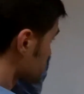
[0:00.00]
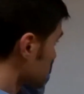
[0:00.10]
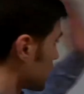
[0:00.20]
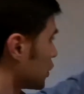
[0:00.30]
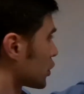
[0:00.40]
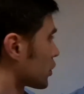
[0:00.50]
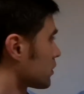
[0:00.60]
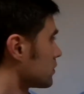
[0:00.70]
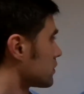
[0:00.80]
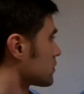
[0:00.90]

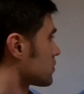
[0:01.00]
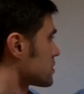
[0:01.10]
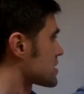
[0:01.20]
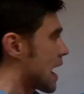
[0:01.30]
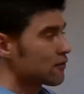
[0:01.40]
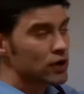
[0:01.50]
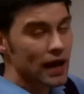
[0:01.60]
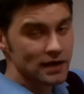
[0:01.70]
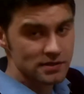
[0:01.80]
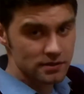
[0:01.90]
here there is have or
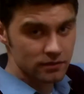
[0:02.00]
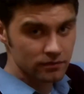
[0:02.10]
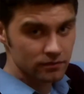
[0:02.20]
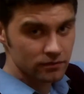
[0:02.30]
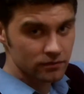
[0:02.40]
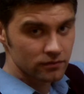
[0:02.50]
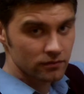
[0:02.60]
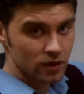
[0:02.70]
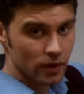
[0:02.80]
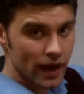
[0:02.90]
has.
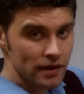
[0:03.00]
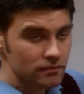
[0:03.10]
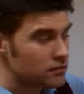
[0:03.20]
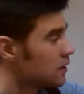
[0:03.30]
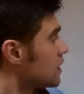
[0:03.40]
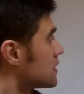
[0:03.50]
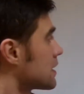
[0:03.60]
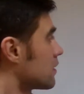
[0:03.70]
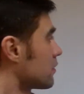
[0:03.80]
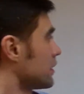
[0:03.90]
Okay?
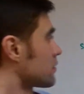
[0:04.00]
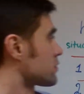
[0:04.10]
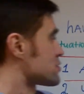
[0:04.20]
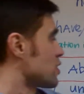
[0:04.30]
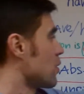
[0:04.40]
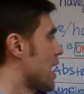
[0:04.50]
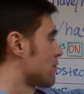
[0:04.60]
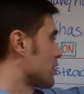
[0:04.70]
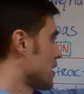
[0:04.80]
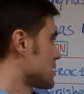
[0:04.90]
Now here there's no
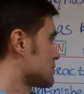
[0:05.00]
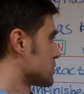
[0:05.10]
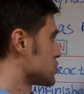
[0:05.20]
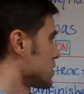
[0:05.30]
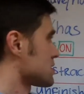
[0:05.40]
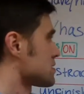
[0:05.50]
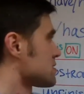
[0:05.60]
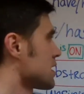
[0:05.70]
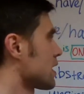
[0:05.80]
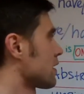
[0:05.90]
have or has, but just the
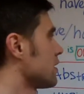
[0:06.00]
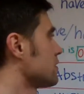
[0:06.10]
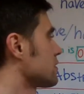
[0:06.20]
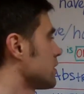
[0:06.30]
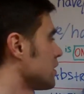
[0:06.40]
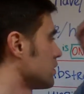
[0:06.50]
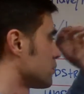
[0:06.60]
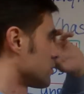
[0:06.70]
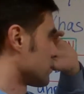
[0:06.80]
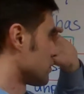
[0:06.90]
second
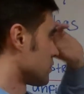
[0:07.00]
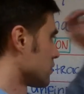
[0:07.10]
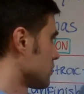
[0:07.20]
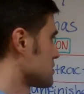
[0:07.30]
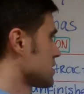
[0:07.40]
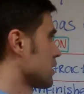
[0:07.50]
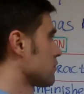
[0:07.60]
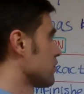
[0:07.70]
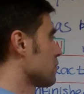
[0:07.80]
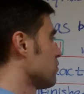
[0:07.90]
or
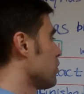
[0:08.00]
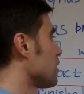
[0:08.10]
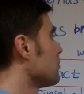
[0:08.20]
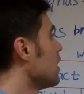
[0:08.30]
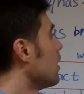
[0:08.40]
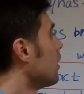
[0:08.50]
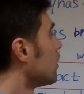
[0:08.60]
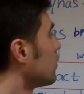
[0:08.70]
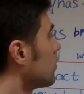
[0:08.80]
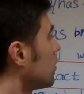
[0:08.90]
second verb form,
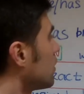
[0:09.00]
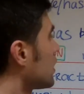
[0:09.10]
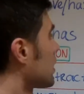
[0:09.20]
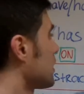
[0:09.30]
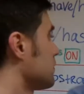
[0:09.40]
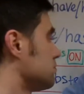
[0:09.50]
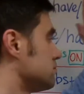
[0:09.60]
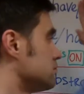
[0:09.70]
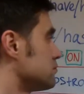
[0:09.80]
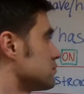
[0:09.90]
or
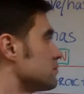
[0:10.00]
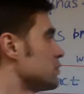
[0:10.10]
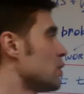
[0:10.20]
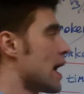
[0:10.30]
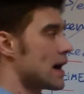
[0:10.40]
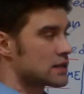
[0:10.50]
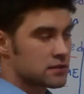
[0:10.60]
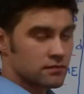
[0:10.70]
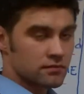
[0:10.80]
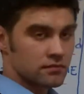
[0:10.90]
you
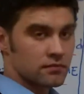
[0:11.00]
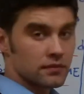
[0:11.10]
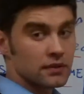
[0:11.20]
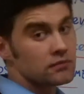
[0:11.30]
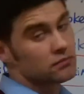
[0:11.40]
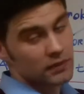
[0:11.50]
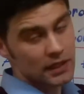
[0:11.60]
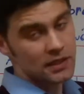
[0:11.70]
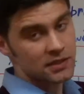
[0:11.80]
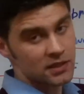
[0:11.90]
add
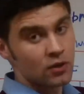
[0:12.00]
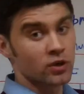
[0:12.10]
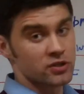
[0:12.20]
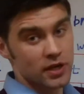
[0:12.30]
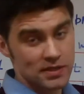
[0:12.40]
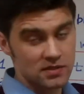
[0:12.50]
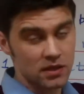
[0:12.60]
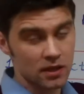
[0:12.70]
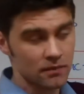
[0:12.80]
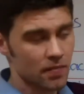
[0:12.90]
ed or just
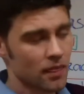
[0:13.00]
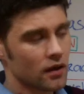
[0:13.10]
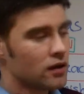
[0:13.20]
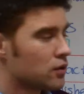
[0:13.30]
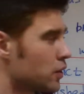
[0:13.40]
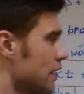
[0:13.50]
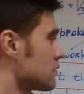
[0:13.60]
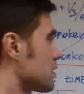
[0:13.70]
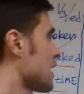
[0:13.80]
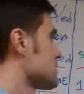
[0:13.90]
d in
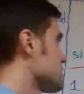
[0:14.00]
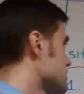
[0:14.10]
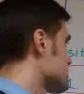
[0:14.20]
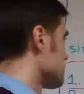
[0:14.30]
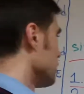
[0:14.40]
the cases